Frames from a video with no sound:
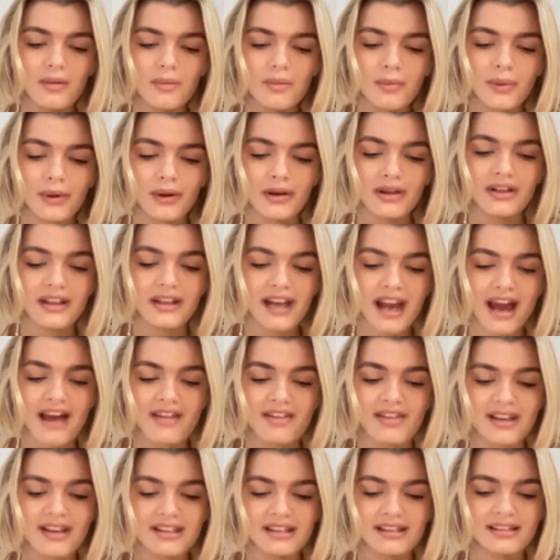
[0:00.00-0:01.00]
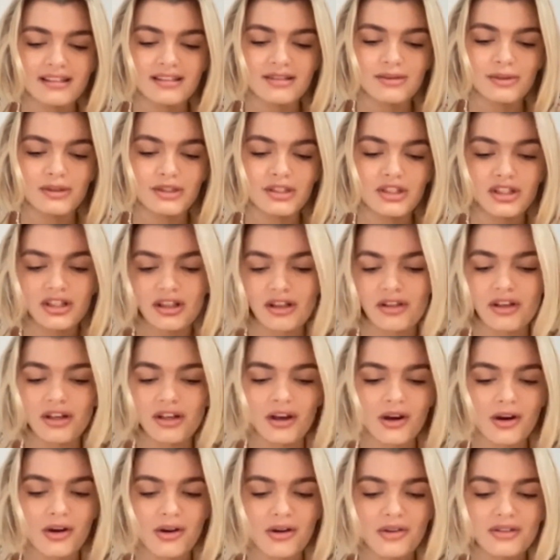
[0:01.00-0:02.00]
But yeah, this was just on the
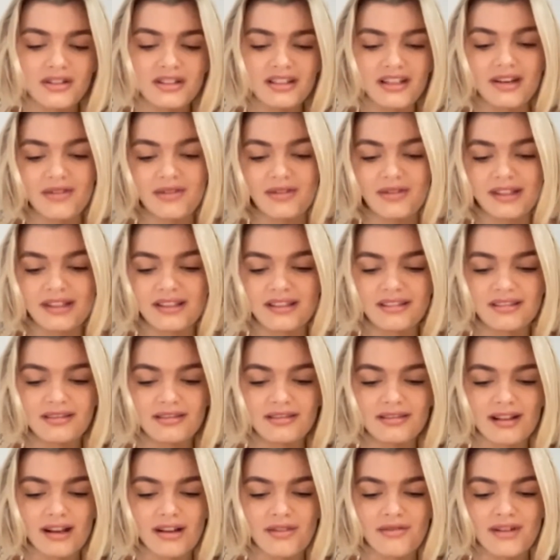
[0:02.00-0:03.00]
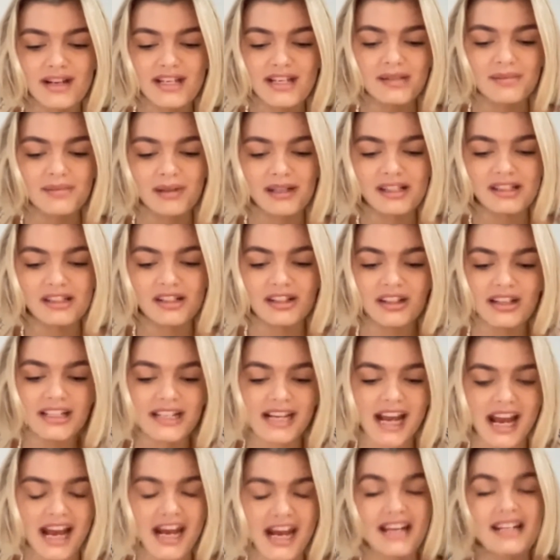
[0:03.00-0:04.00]
coast. It was a reasonably sunny
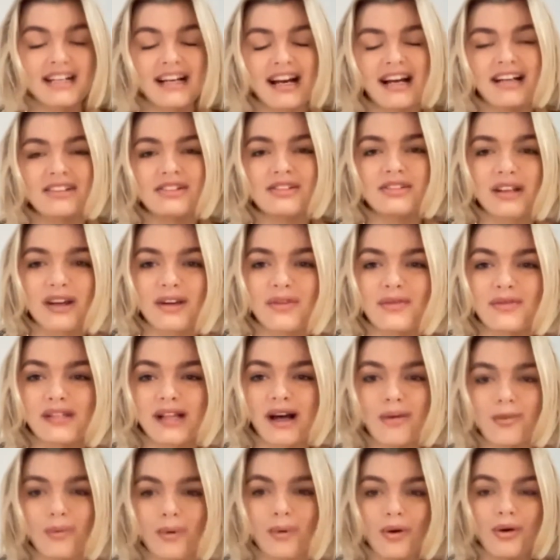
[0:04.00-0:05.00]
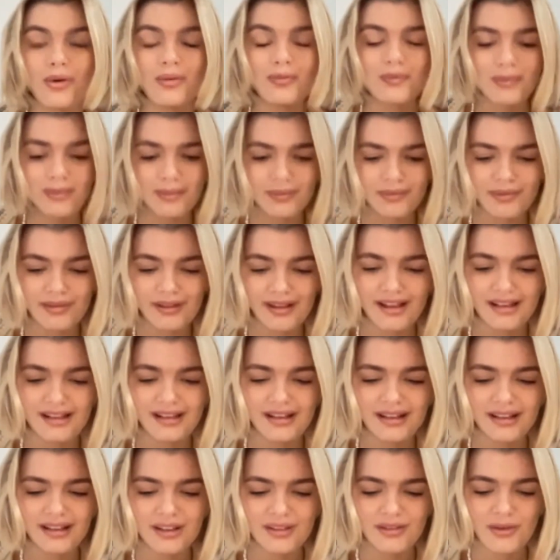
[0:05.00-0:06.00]
day. I don't think it was that warm
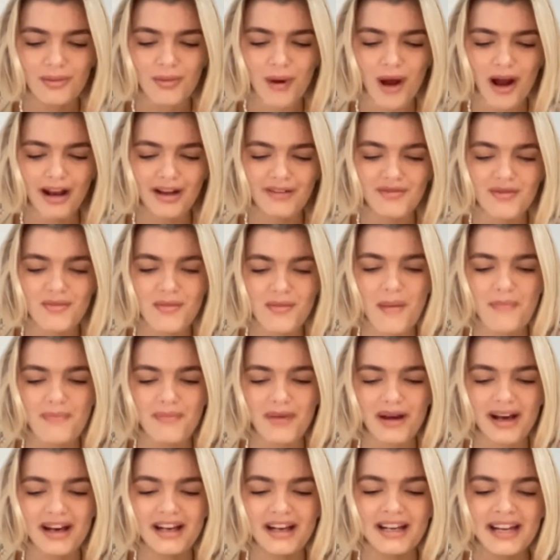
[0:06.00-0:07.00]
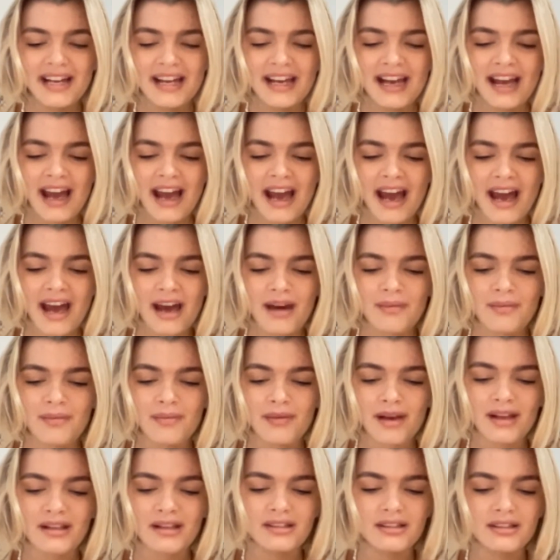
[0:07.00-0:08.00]
from what I can remember.
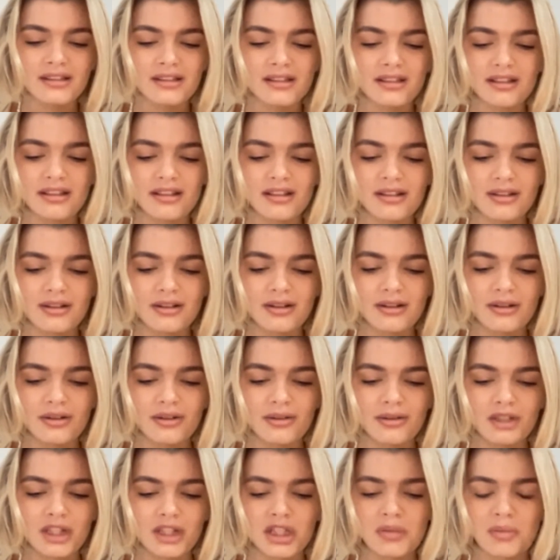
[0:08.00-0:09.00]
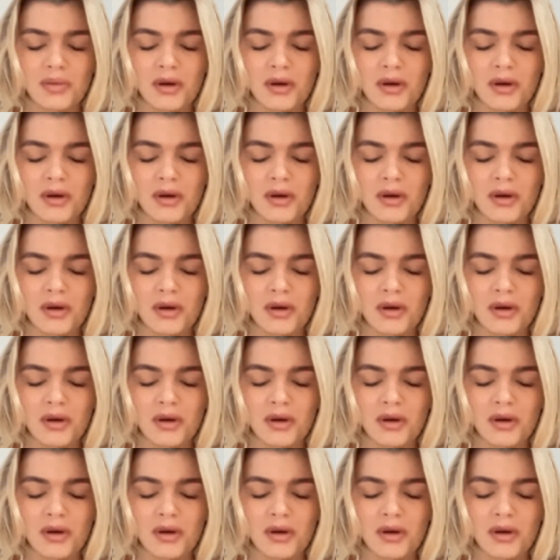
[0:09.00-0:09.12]
And we just